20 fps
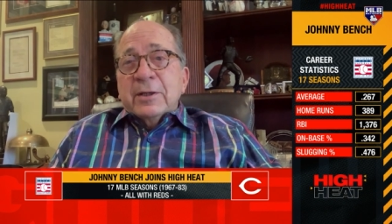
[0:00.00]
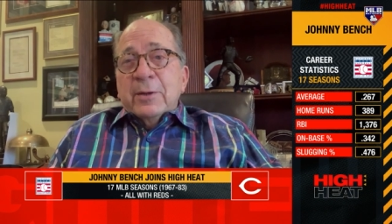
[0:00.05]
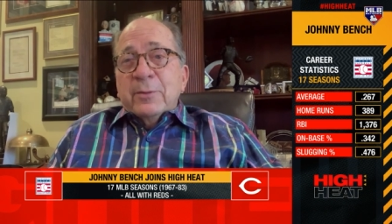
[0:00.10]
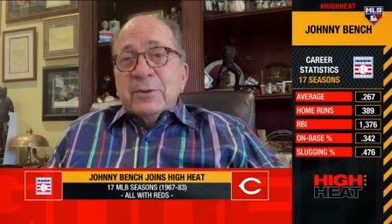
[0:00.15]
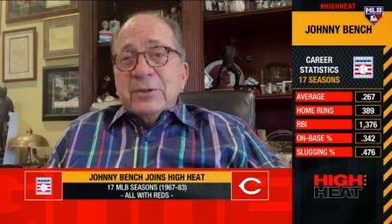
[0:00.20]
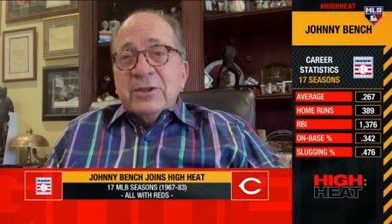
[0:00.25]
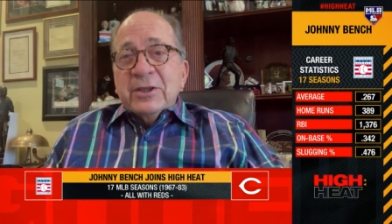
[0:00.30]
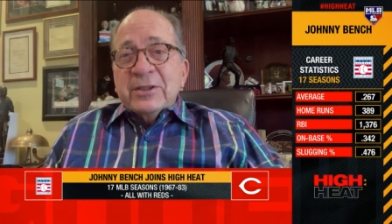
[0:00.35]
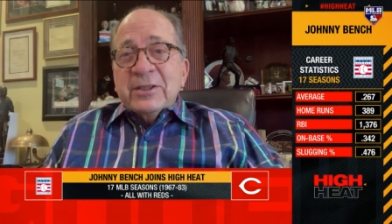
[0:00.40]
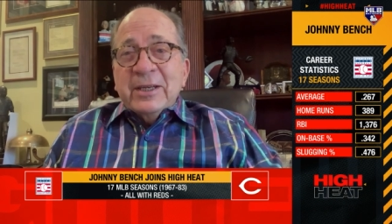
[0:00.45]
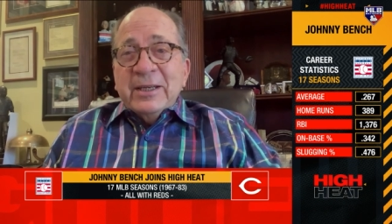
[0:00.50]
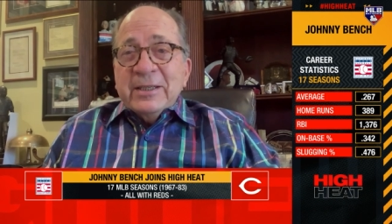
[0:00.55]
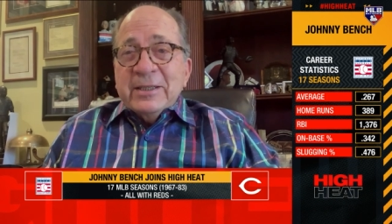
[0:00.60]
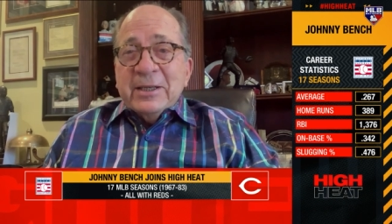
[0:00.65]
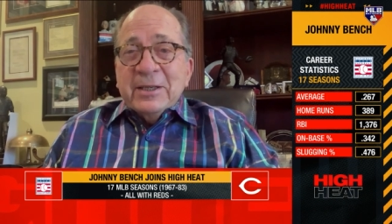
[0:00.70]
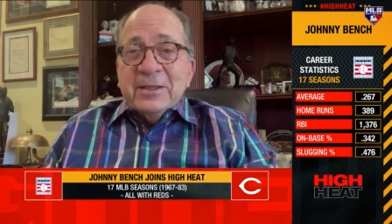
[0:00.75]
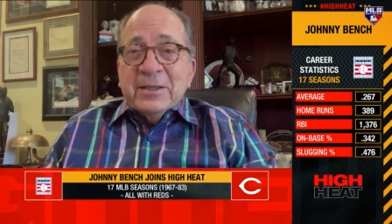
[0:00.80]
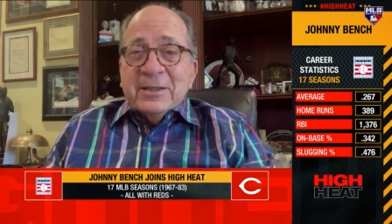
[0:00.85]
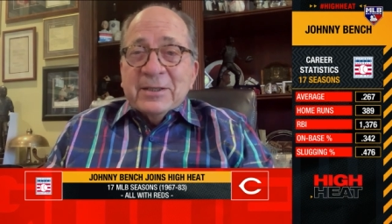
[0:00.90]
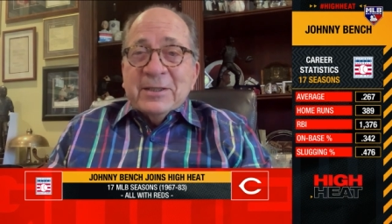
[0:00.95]
and it was just
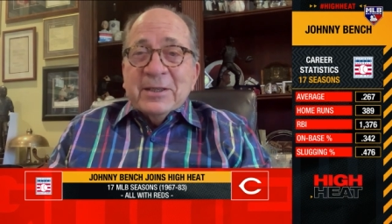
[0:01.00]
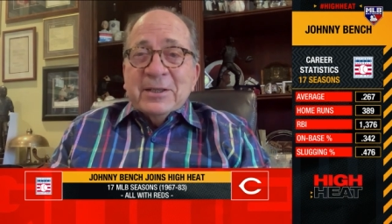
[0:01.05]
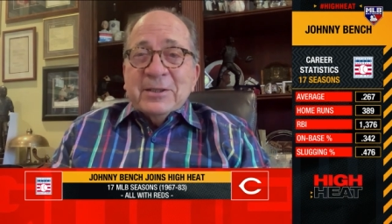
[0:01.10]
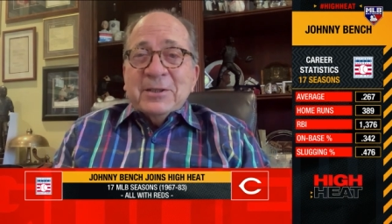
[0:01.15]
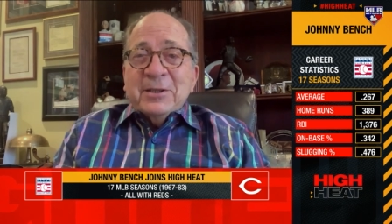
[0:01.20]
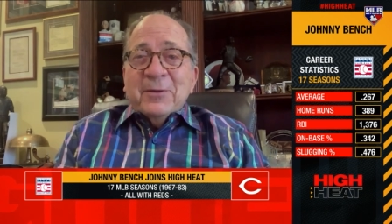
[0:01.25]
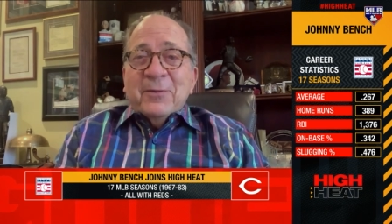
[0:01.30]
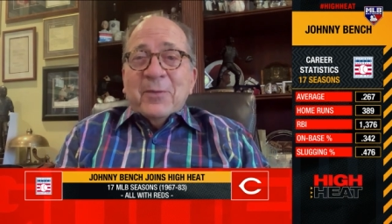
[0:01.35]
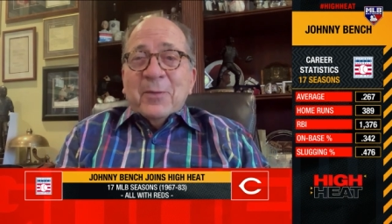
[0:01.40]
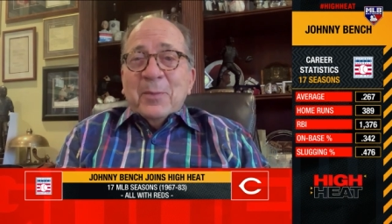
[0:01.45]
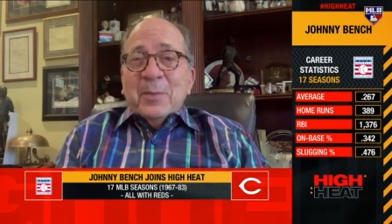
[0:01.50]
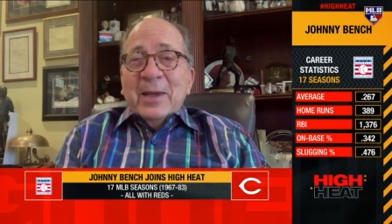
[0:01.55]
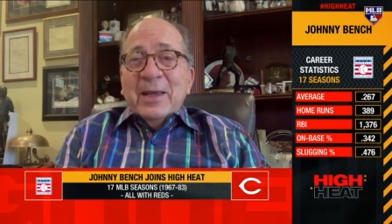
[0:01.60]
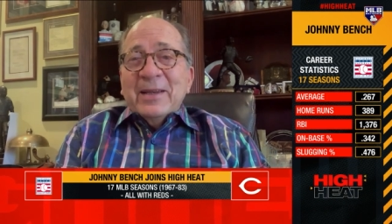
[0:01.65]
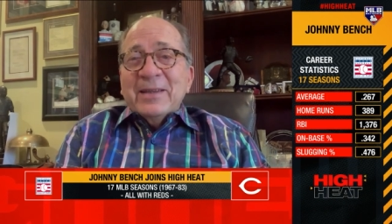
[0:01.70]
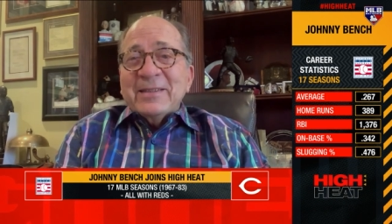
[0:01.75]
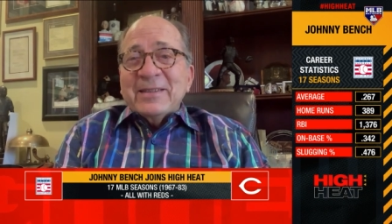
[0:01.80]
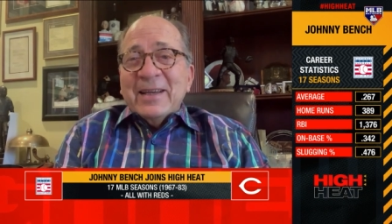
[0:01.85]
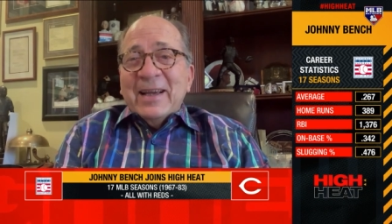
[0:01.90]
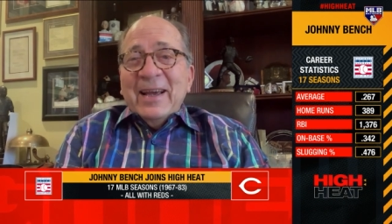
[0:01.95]
easy decision for me
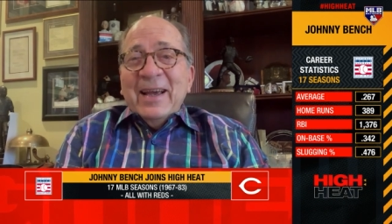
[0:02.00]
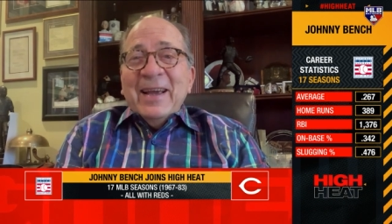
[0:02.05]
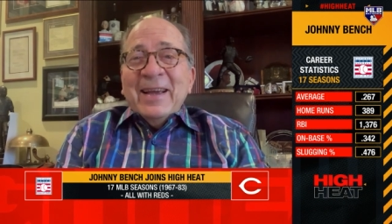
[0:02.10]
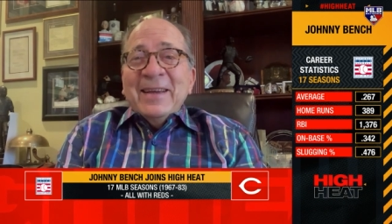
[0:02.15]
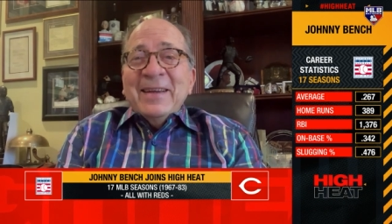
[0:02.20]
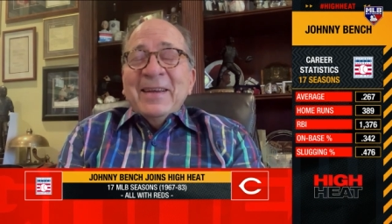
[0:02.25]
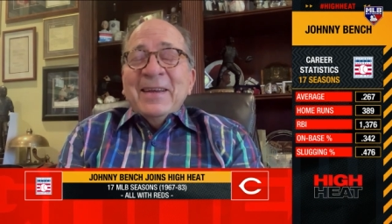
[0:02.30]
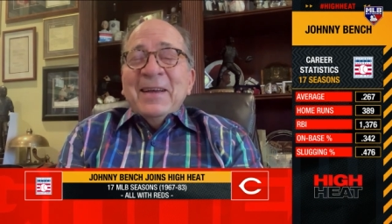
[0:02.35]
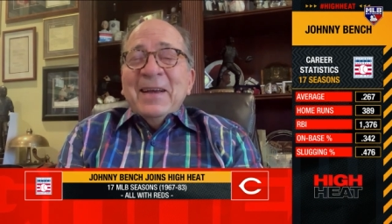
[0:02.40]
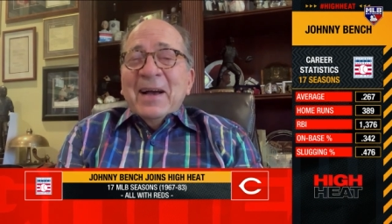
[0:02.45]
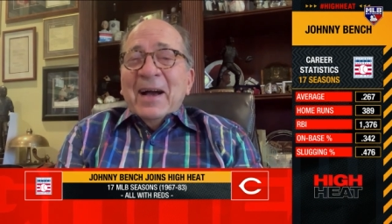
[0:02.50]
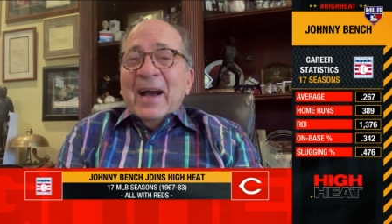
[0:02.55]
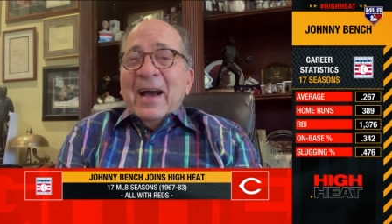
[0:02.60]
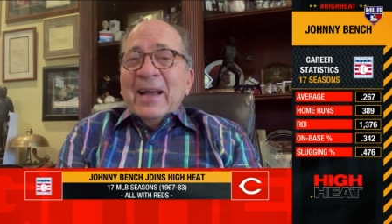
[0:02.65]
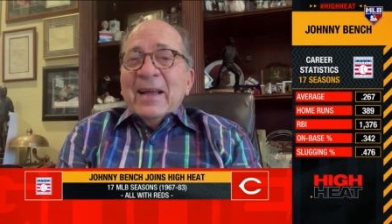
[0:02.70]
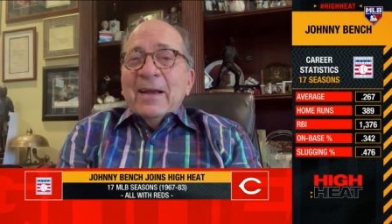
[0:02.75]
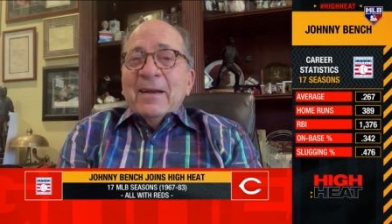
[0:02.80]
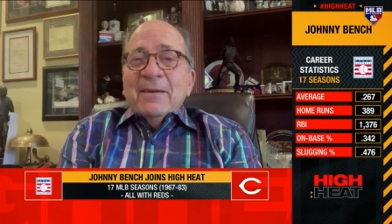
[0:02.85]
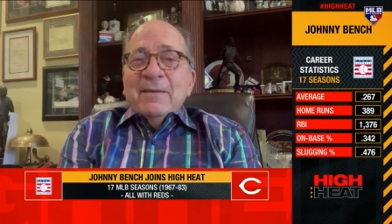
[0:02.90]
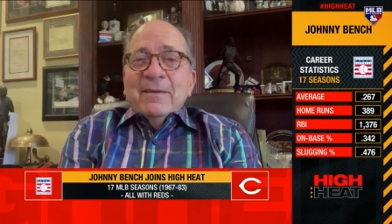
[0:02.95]
to say, hey,
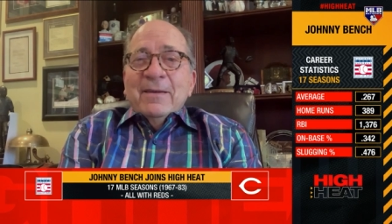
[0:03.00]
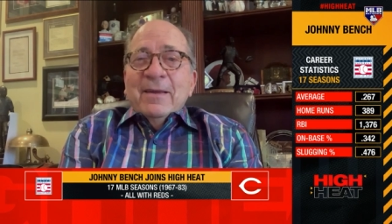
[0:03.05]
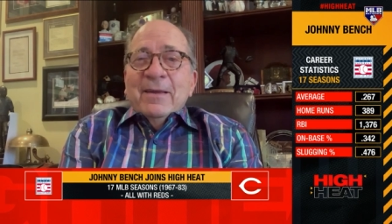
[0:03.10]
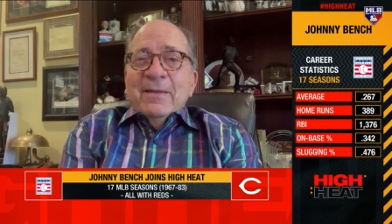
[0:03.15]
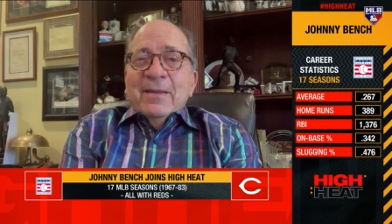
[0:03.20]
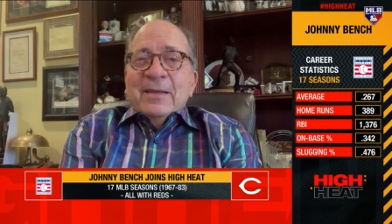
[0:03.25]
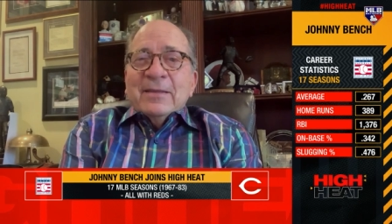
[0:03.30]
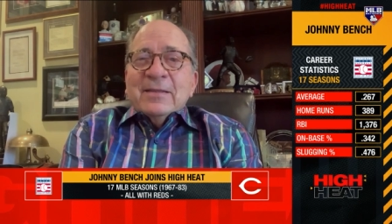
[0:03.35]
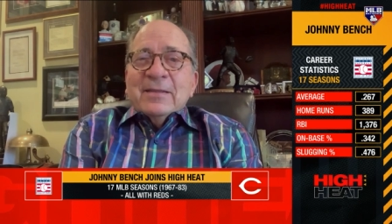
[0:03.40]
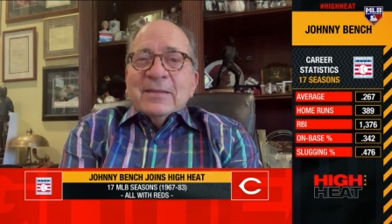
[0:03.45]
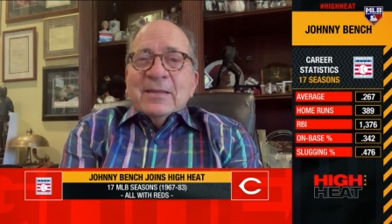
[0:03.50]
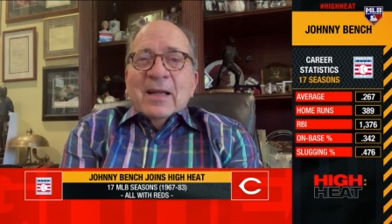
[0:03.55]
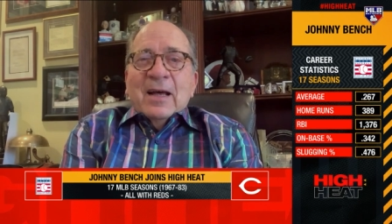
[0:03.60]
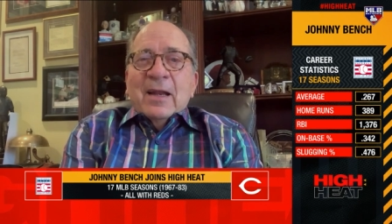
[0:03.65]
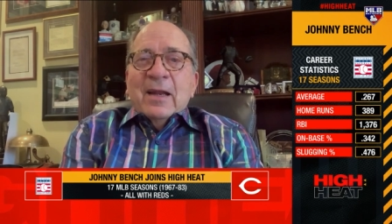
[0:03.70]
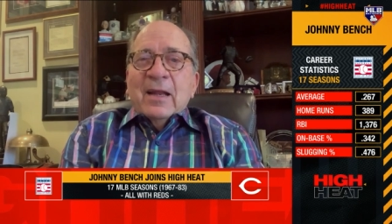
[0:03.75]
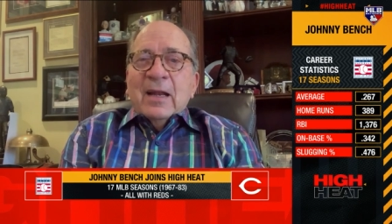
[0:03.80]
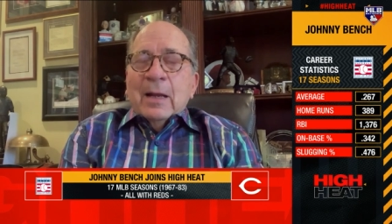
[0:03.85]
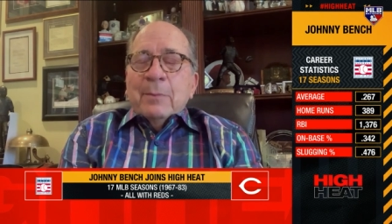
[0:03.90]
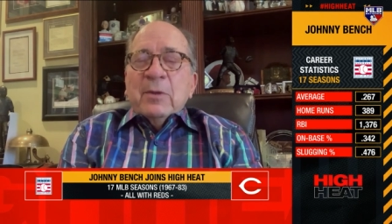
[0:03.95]
I this is not it.